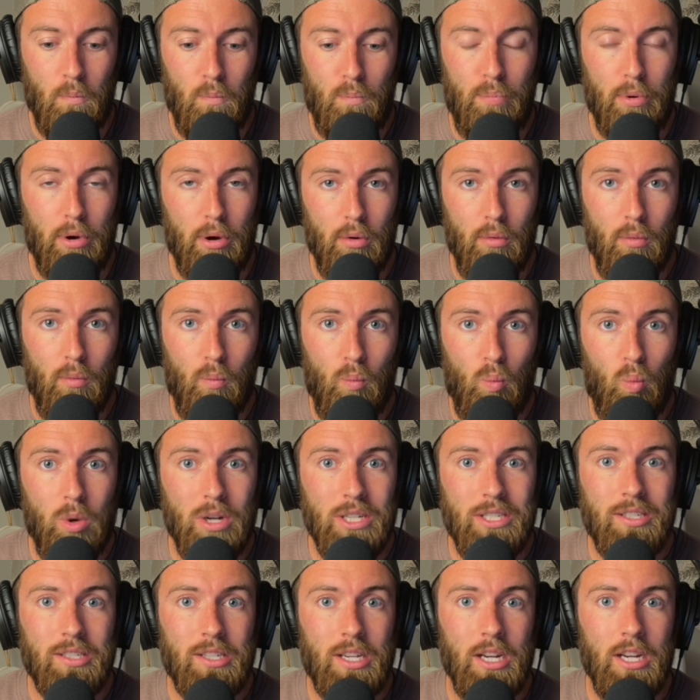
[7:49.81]
But
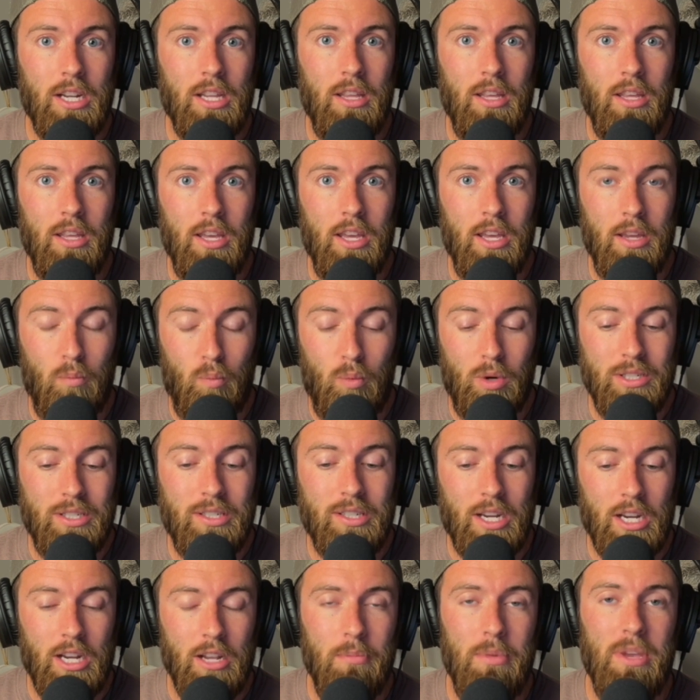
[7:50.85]
what's gonna what's
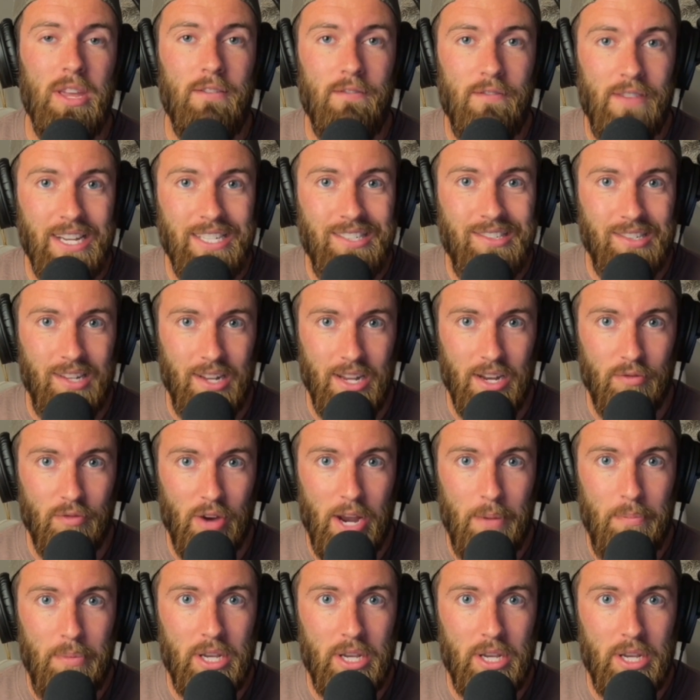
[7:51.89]
gonna be invested in, right?